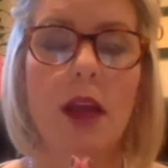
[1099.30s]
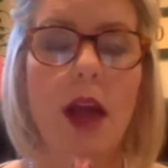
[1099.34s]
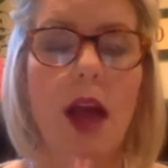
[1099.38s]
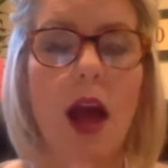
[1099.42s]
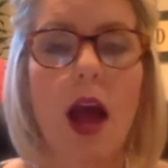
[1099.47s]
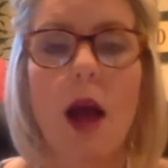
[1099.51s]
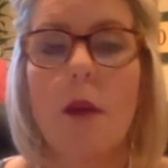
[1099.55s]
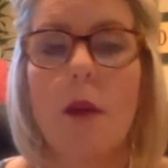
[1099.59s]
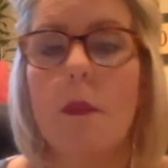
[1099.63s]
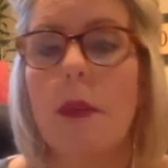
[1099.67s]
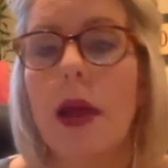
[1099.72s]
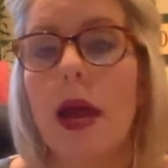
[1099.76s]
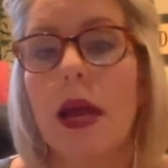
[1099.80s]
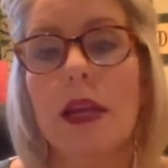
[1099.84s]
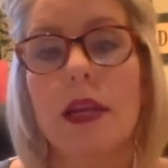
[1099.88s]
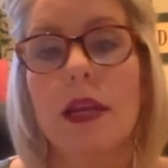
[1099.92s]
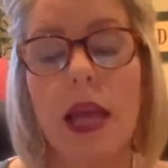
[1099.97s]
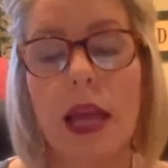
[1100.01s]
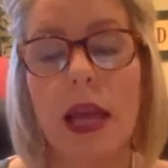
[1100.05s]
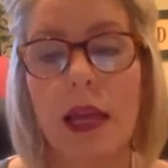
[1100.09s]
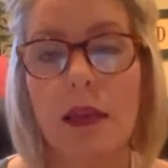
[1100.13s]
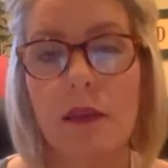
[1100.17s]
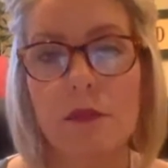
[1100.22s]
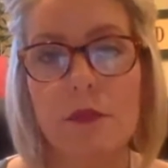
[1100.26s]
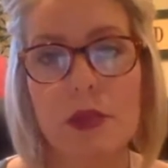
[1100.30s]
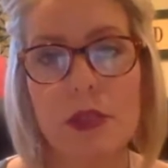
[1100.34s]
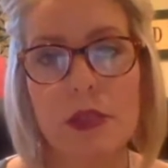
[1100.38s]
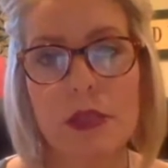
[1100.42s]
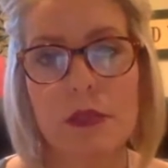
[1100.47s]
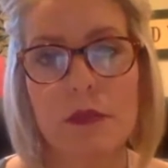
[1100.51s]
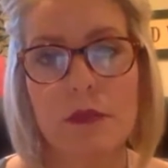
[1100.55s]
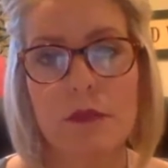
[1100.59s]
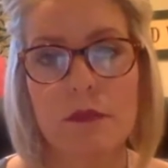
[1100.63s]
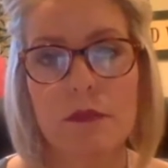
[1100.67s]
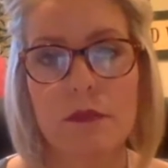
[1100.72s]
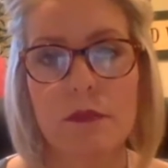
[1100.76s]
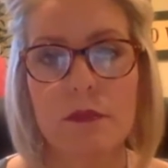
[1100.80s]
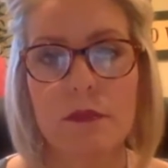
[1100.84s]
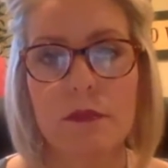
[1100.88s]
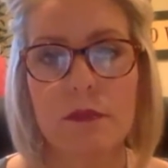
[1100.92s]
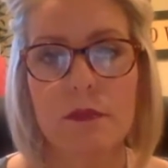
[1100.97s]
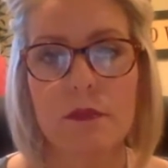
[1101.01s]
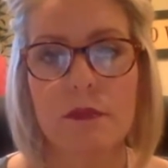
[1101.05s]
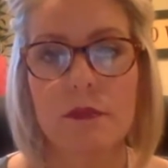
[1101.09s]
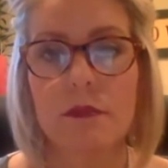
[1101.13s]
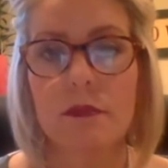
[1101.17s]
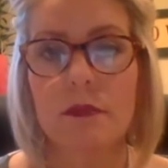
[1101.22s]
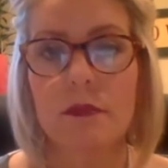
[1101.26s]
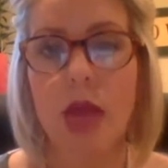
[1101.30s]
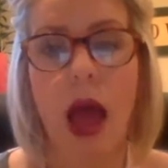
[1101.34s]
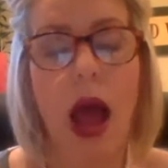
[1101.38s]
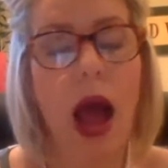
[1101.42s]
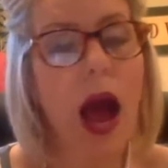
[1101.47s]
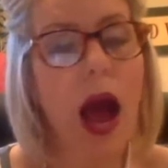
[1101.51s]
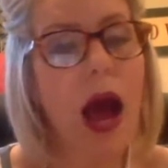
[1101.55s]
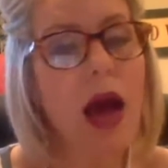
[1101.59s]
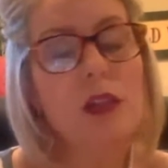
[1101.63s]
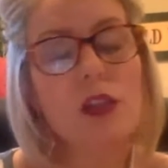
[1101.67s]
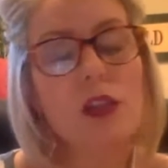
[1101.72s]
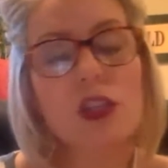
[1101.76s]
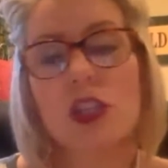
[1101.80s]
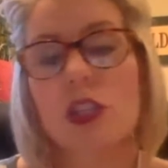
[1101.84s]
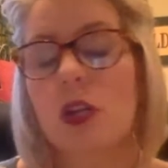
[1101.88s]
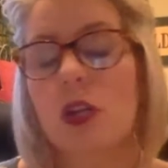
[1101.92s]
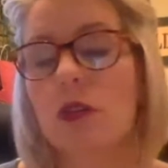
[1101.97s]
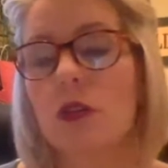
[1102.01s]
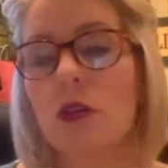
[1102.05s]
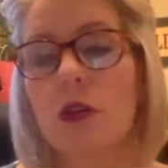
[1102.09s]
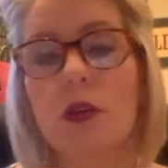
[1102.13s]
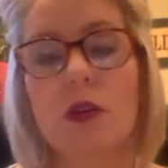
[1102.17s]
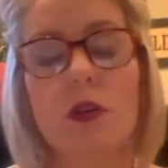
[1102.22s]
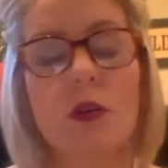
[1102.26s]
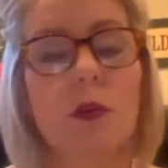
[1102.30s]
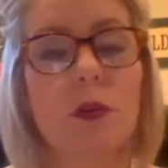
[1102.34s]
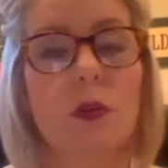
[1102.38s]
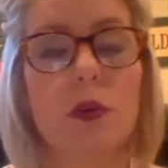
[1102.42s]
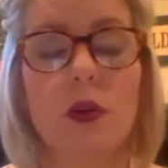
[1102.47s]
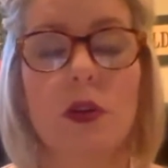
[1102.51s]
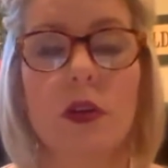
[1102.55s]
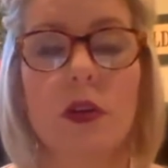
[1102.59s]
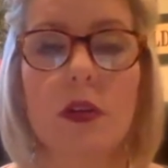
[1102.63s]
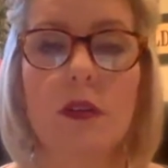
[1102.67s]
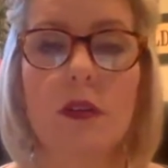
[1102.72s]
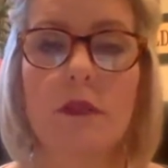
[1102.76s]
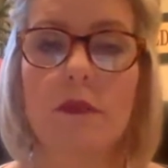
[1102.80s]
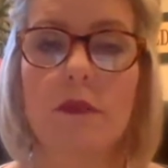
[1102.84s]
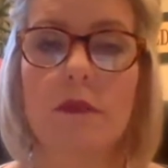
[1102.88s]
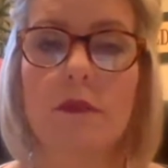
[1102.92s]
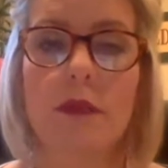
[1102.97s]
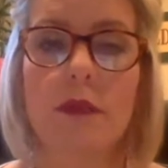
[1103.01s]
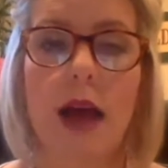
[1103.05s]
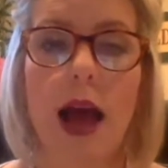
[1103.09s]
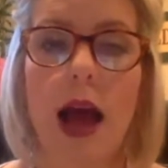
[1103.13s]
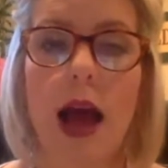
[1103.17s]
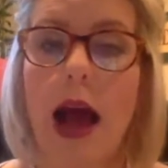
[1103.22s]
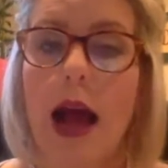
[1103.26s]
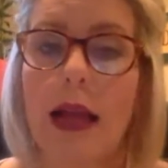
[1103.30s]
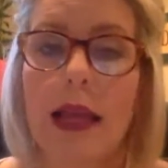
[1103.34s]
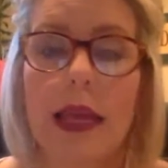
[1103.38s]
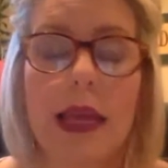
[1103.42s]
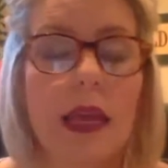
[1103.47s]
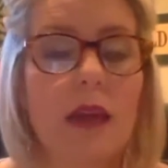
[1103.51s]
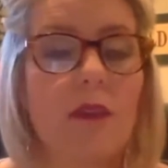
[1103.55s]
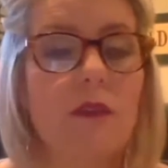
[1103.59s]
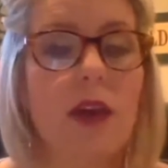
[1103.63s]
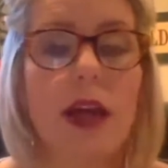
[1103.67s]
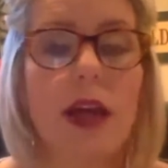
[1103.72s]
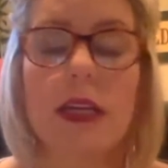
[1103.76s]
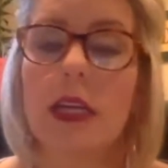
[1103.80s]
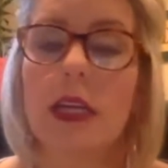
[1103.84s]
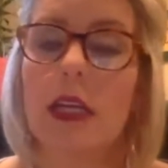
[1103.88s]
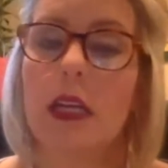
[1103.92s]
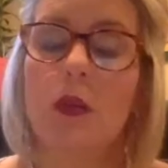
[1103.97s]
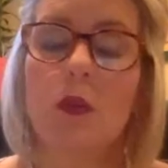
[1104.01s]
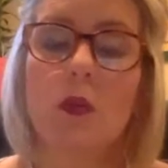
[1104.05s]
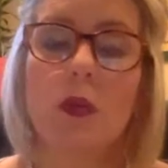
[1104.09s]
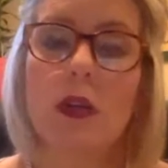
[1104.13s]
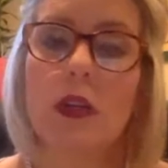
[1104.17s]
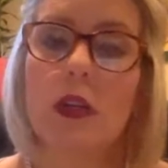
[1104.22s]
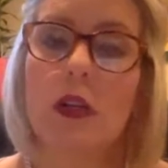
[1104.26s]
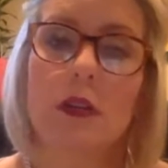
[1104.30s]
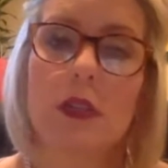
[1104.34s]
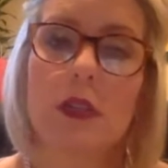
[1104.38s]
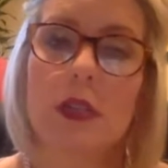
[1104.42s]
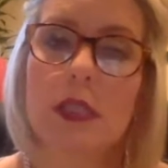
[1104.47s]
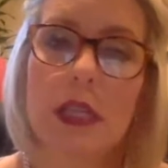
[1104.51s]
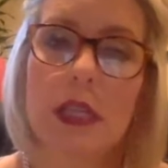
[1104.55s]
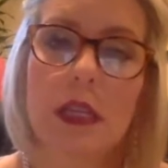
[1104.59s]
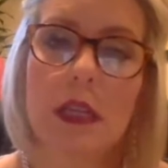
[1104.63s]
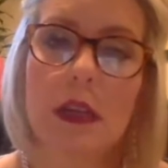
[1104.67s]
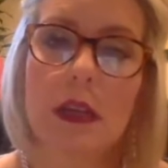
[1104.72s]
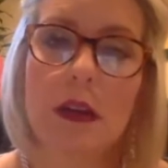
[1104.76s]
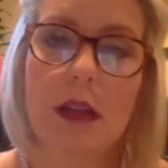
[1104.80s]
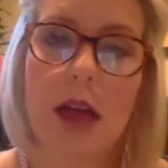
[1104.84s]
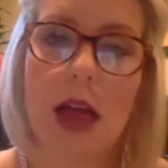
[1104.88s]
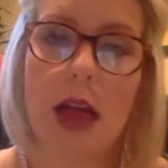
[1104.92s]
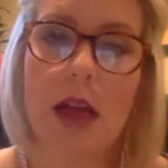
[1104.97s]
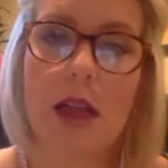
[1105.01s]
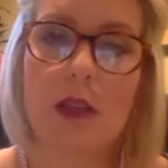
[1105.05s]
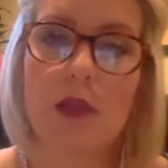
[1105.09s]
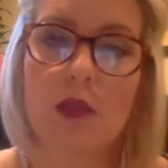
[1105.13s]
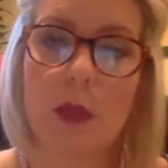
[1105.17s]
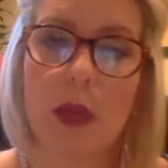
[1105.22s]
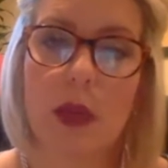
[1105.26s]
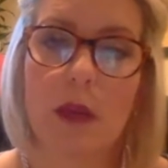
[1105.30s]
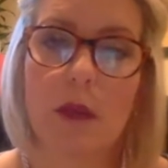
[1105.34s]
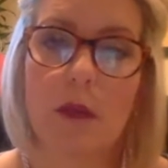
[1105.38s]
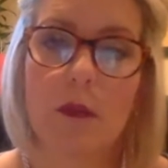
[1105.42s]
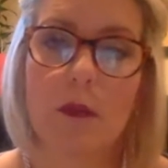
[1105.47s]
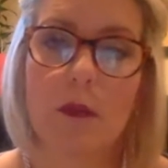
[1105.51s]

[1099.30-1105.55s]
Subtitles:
I'm out of names. I just don't know who to book. I can't find anyone to hold a skincare class for me.